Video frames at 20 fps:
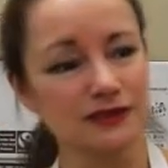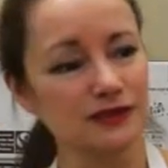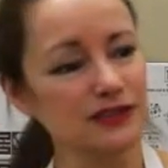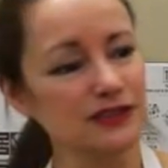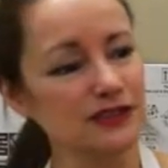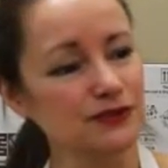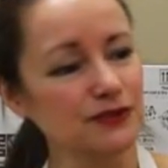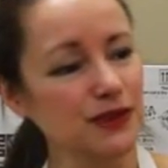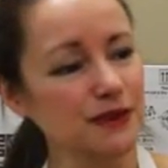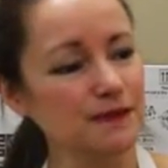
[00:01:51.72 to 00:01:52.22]

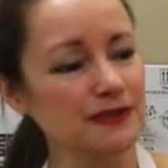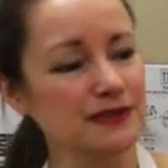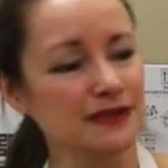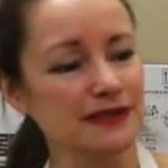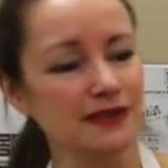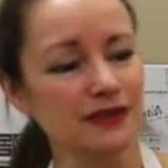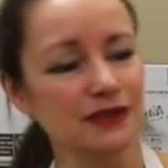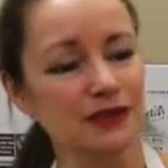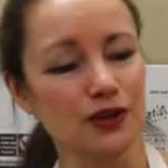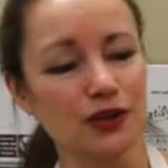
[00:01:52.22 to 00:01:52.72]
just wrapped
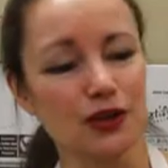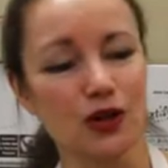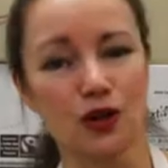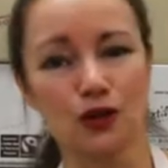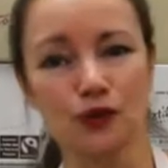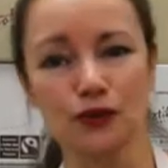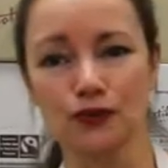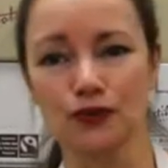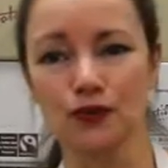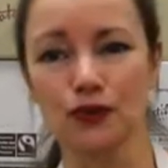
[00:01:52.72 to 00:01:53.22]
in
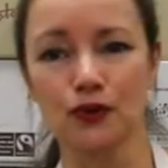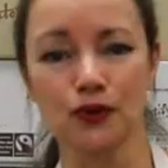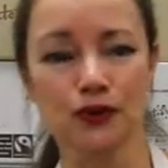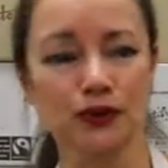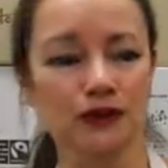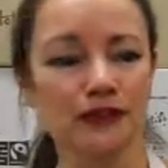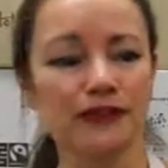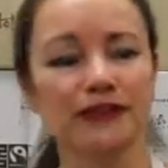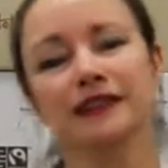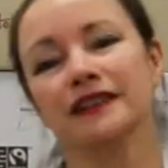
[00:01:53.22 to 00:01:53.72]
gold
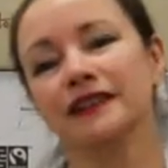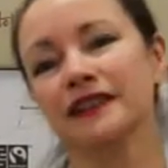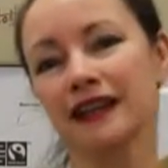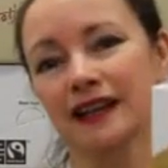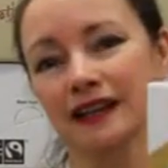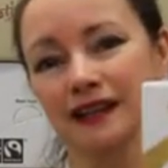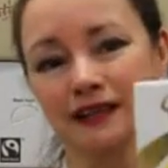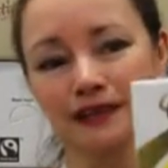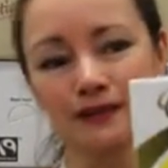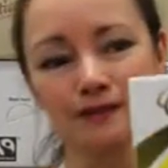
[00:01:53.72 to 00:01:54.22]
foil in an
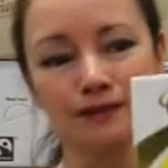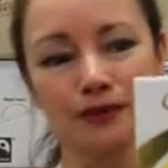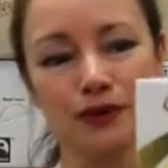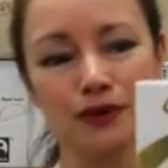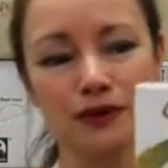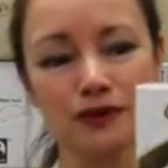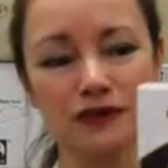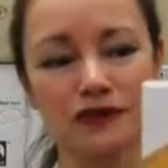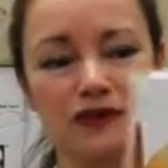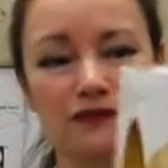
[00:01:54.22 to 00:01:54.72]
elegant
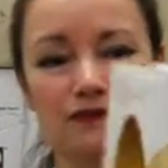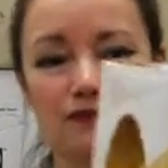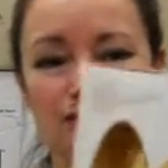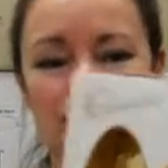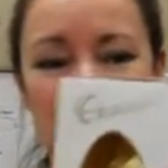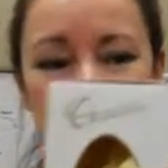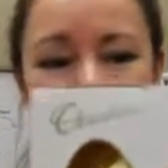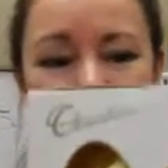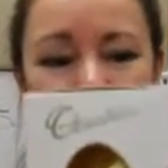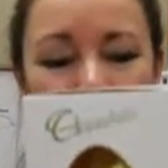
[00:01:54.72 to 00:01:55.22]
box,
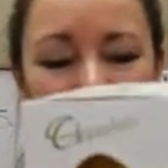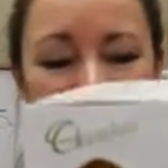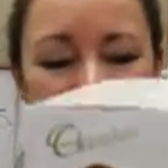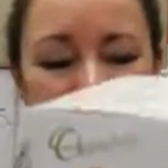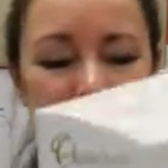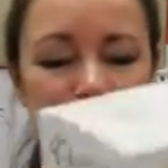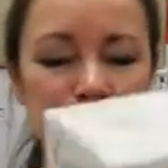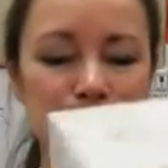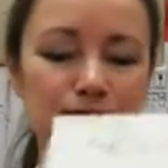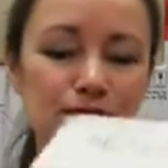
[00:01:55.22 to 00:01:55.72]
pure and
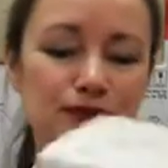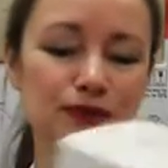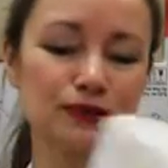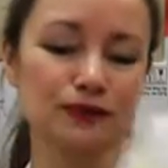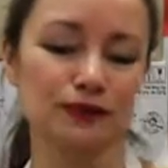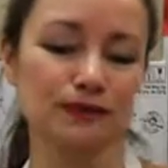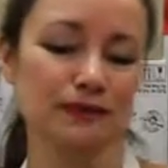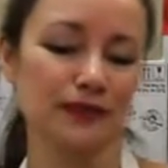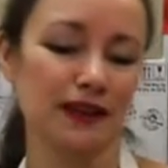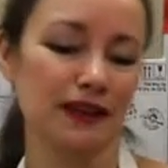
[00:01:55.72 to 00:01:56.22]

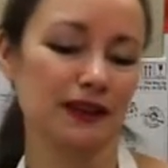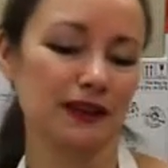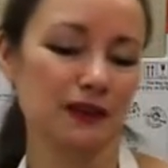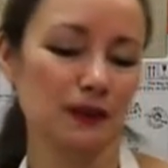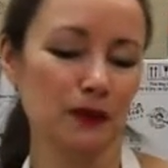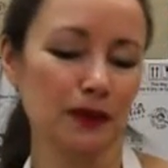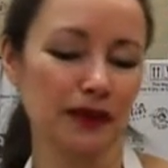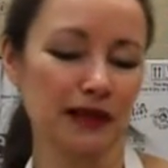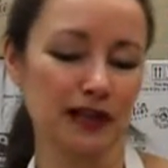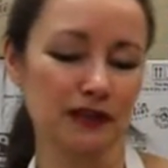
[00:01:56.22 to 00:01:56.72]
simple,
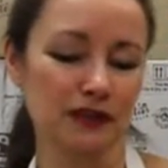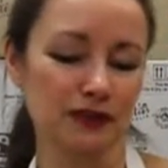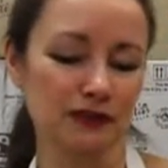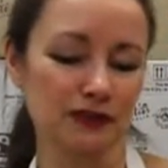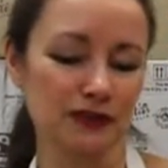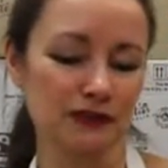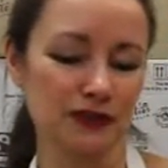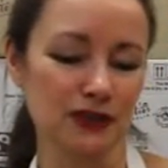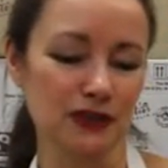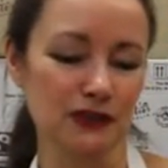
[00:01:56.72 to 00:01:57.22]

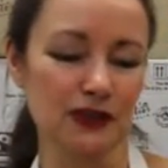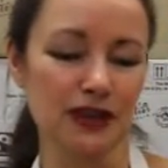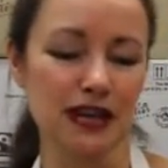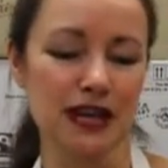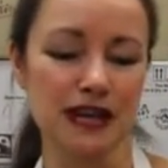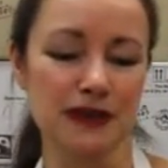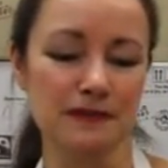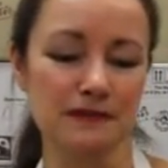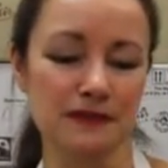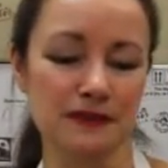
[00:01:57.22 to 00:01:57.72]
150
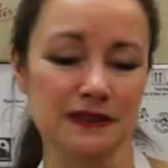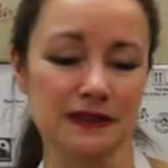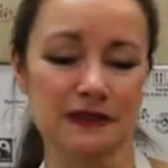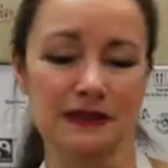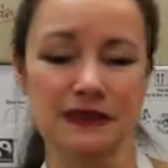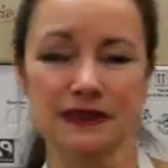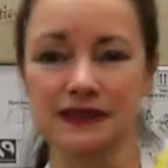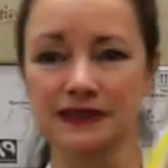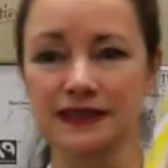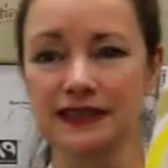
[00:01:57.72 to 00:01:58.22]
grams,
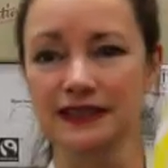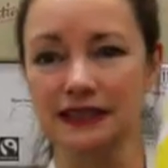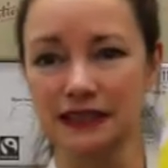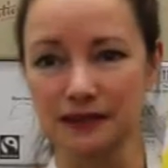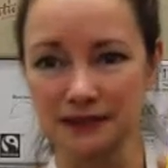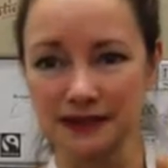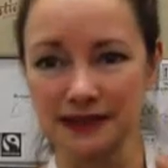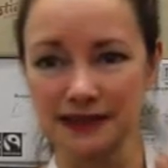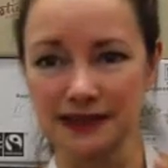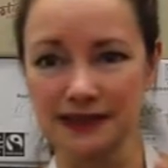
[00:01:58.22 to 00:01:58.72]

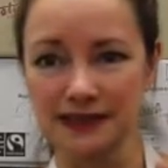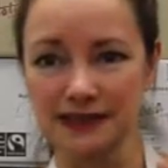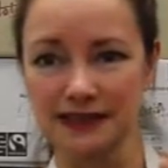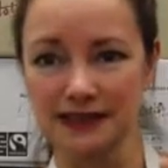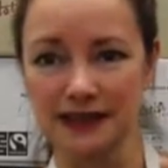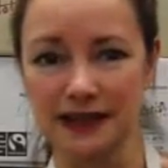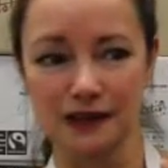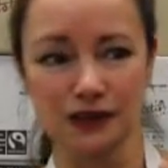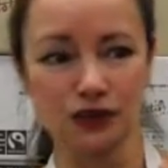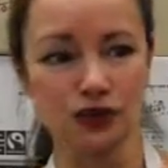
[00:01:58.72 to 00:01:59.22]
60%
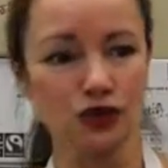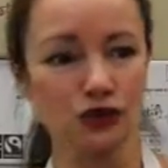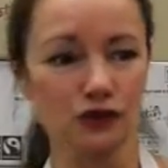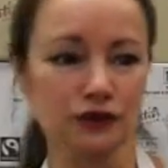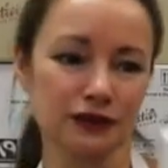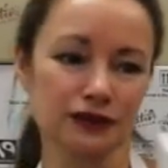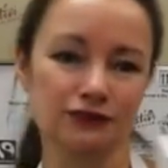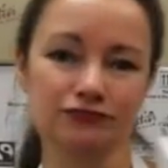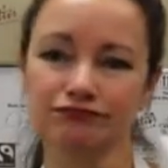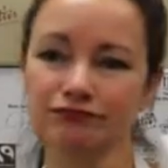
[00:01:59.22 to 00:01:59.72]
dark
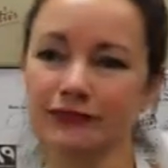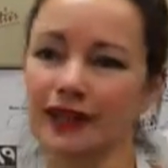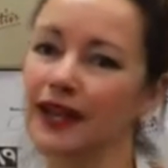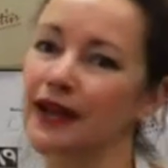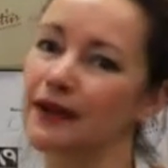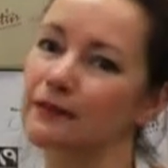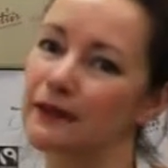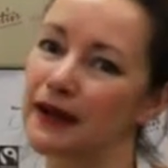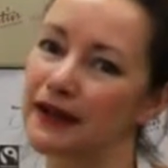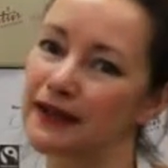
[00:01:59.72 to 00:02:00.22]
chocolate,
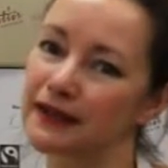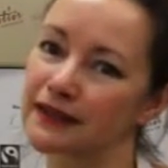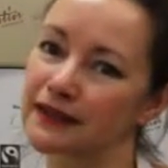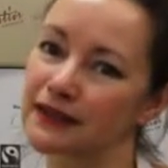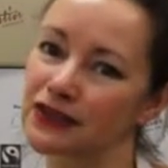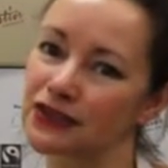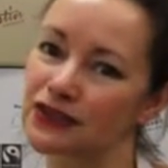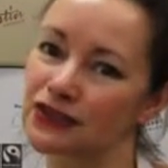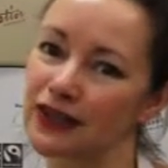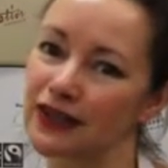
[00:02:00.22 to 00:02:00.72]
made in
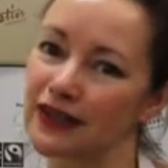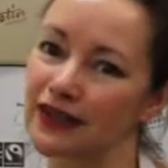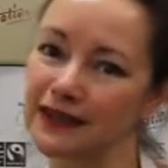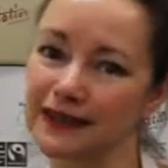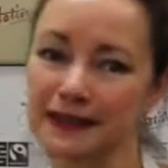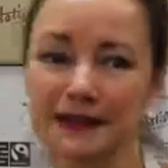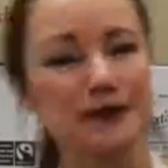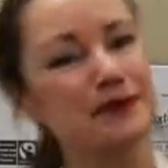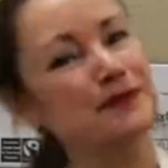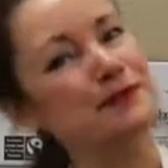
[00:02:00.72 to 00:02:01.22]

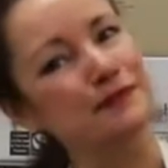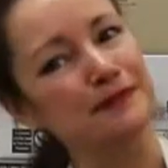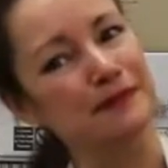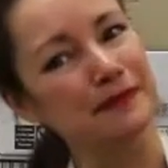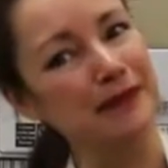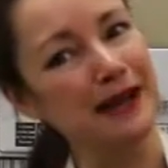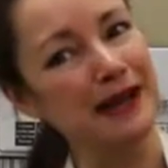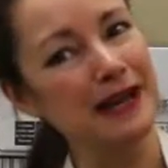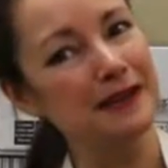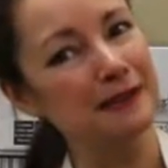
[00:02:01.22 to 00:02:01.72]
Australia,
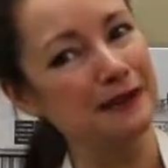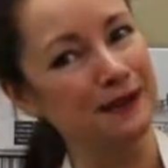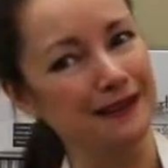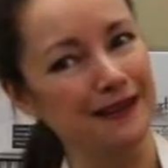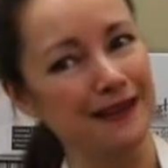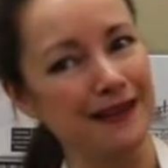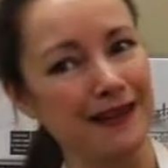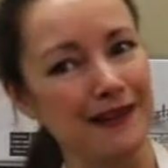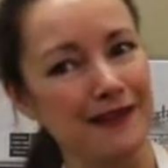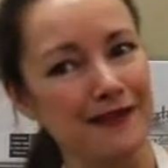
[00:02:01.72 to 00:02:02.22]
made with
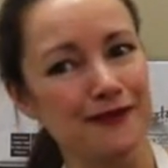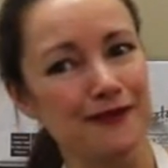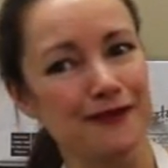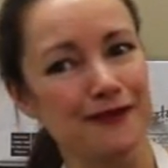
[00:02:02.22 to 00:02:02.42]
love,